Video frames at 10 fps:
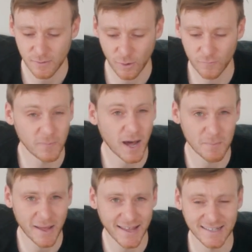of bar
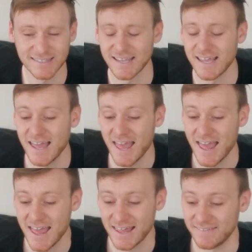bags,
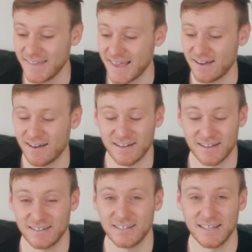they
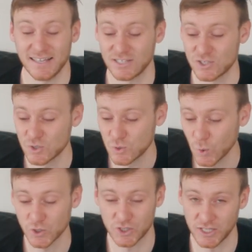are
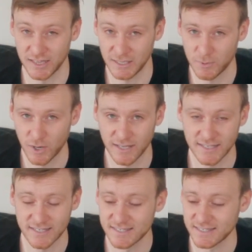extortionately
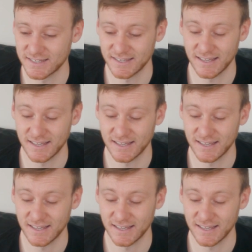priced,